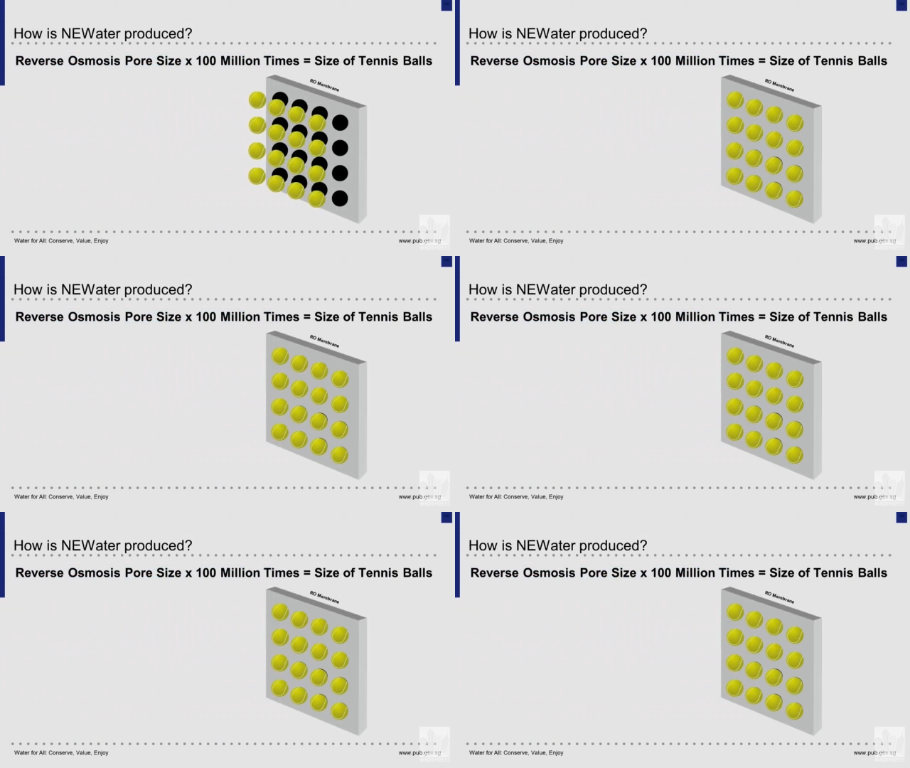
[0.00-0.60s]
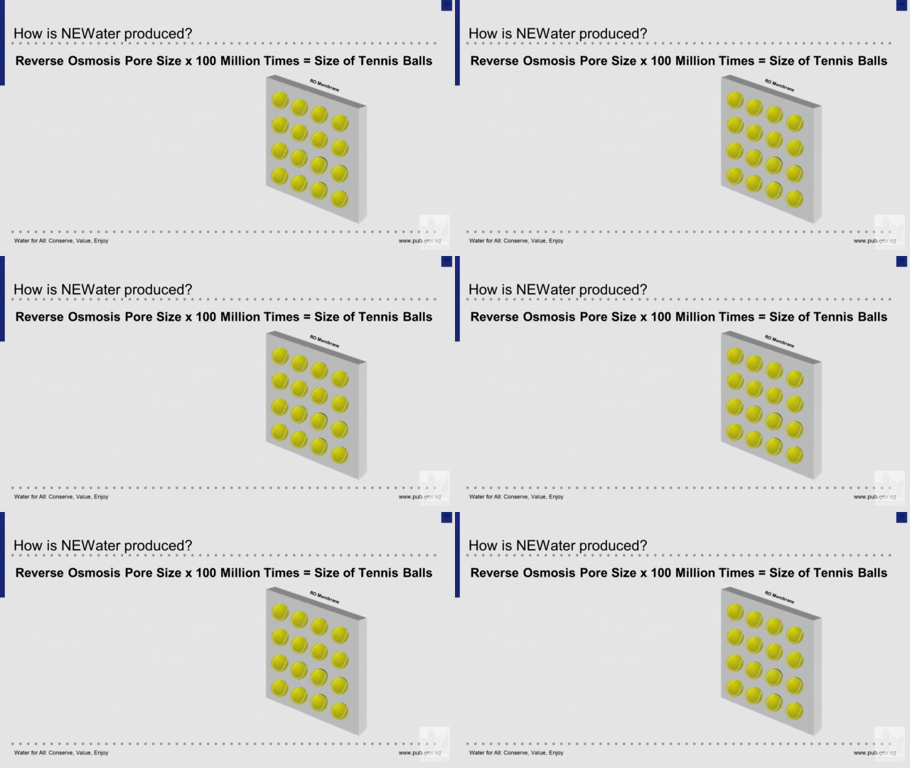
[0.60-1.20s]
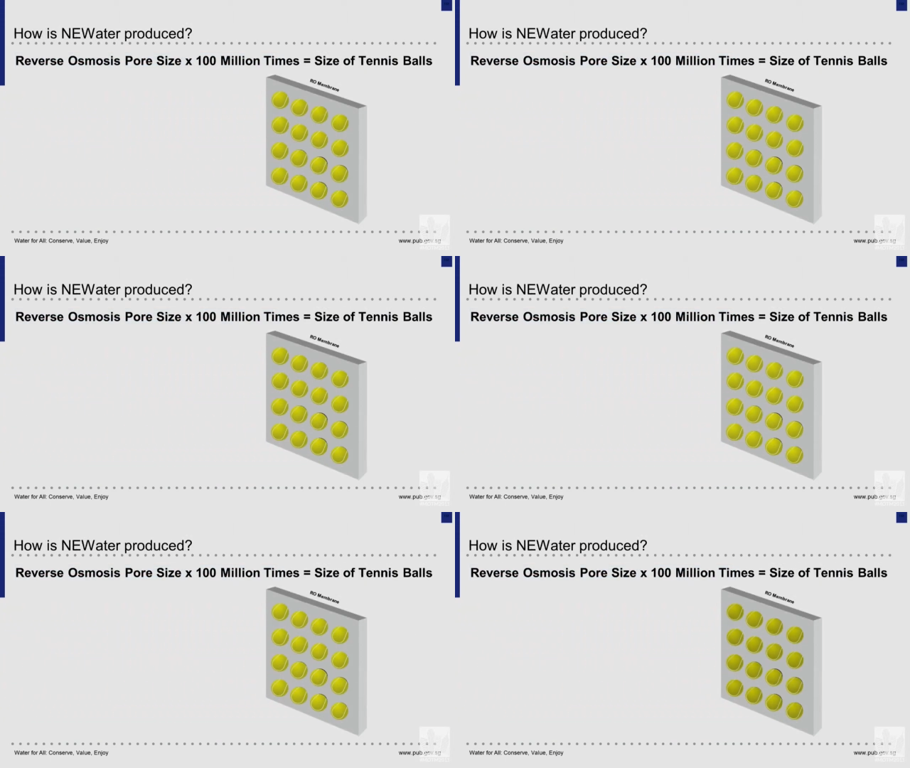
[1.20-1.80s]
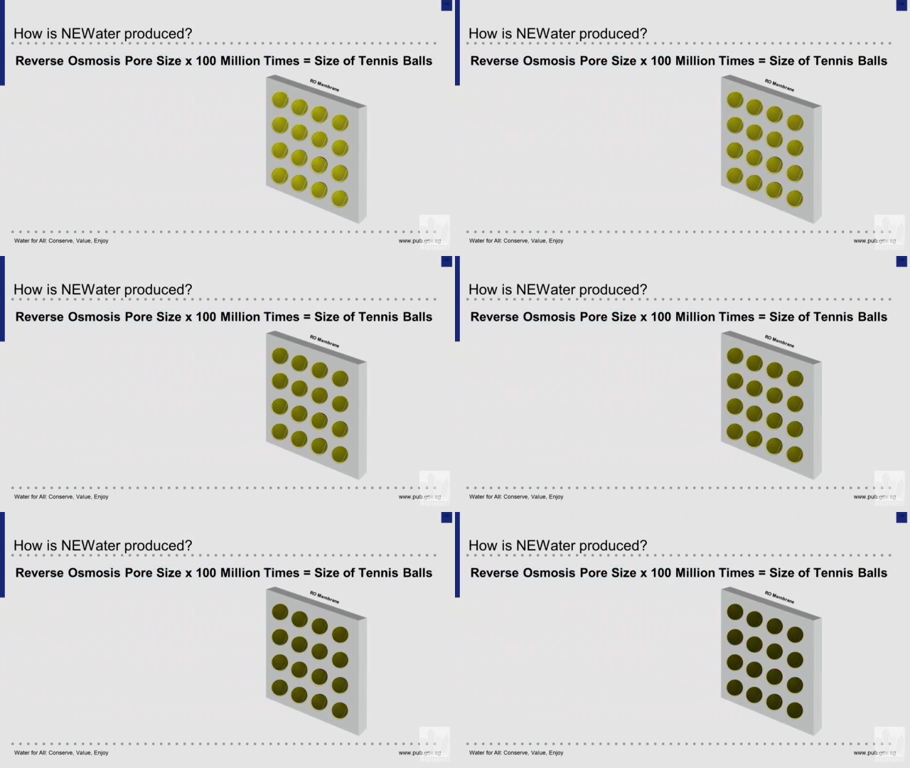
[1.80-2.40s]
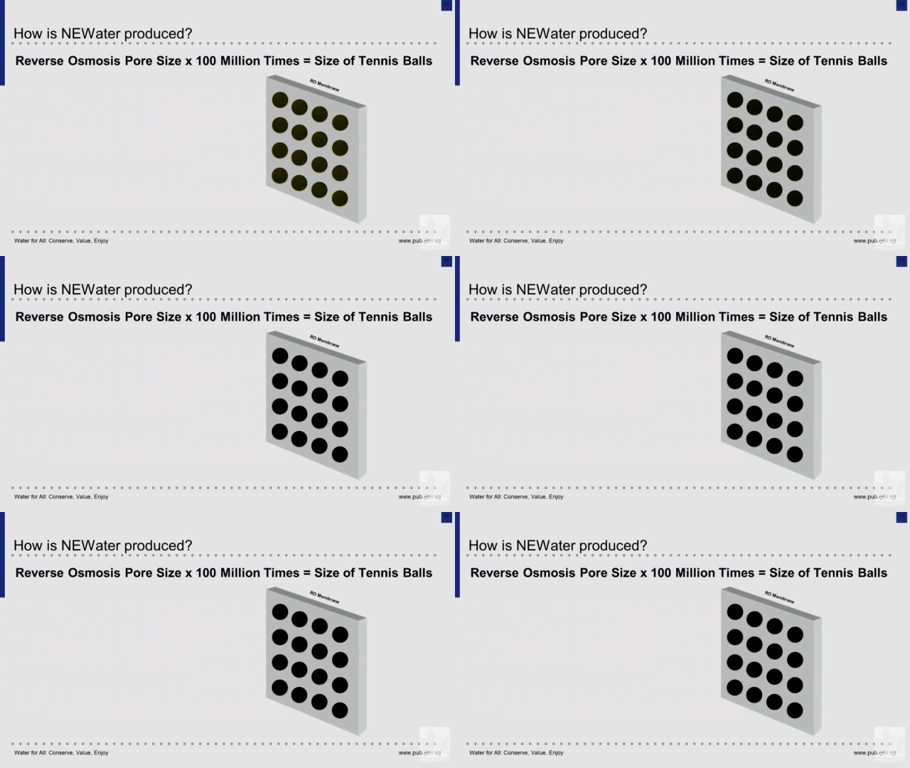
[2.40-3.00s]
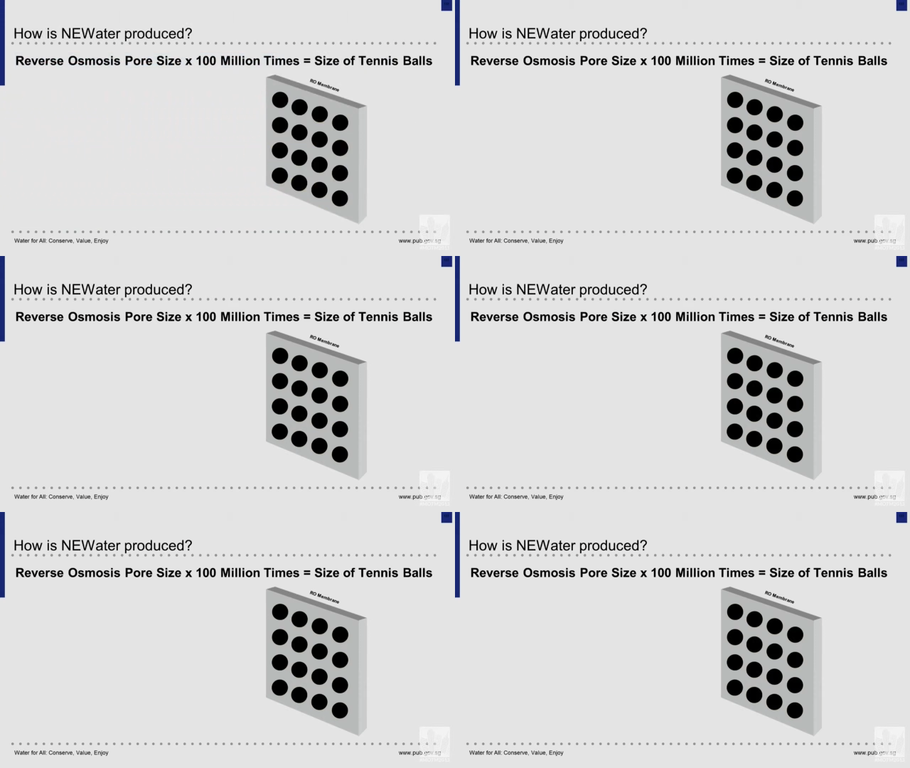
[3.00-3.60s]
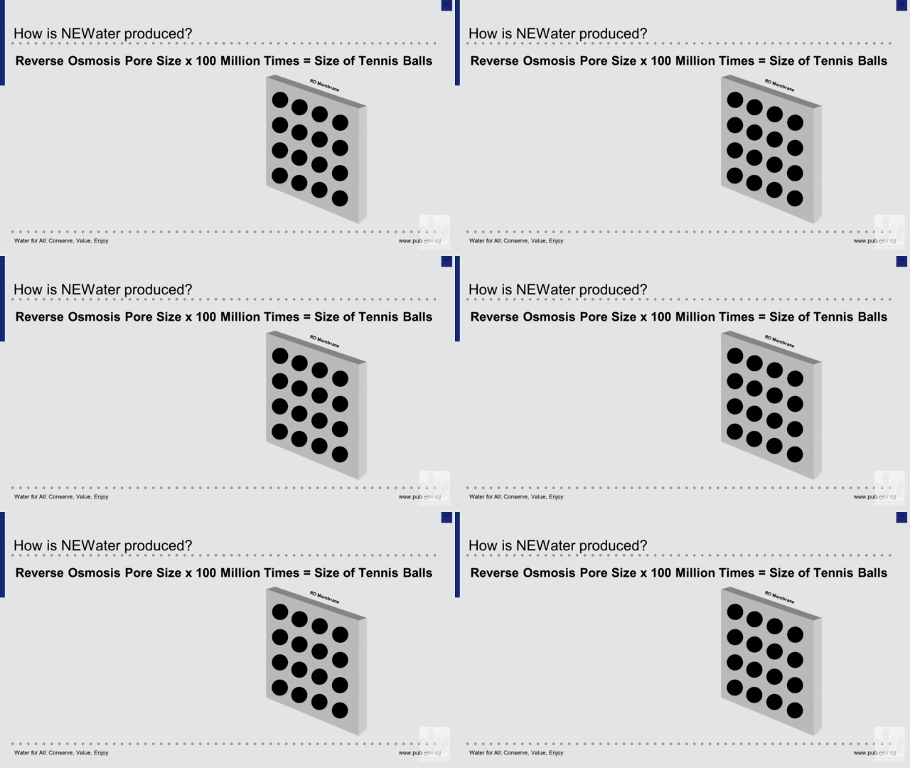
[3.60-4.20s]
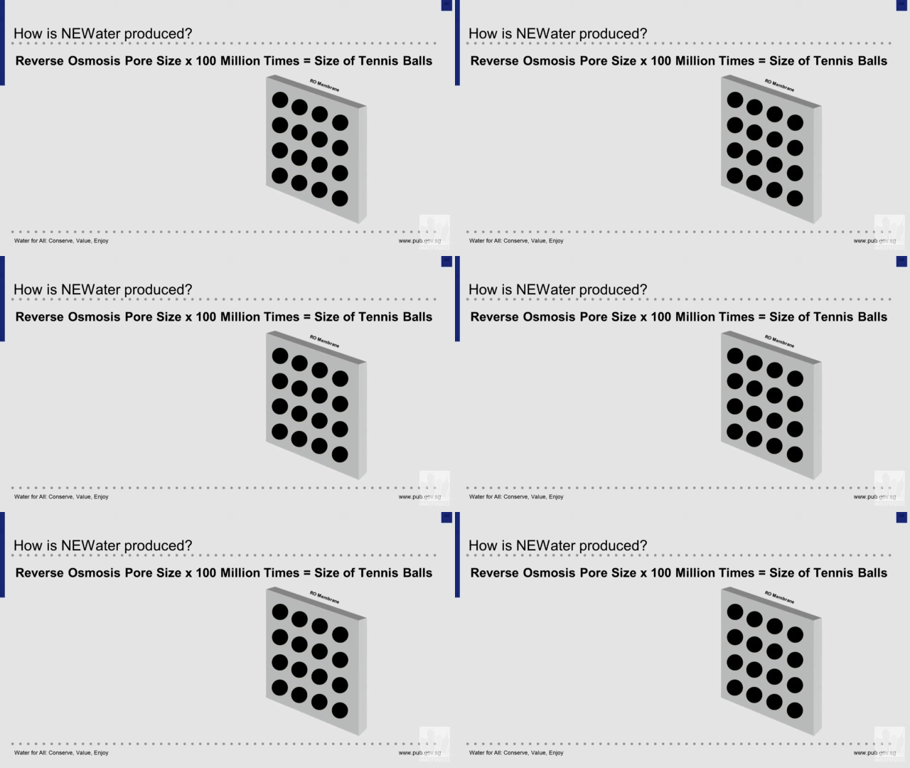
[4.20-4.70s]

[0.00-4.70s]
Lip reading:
(no speaker visible)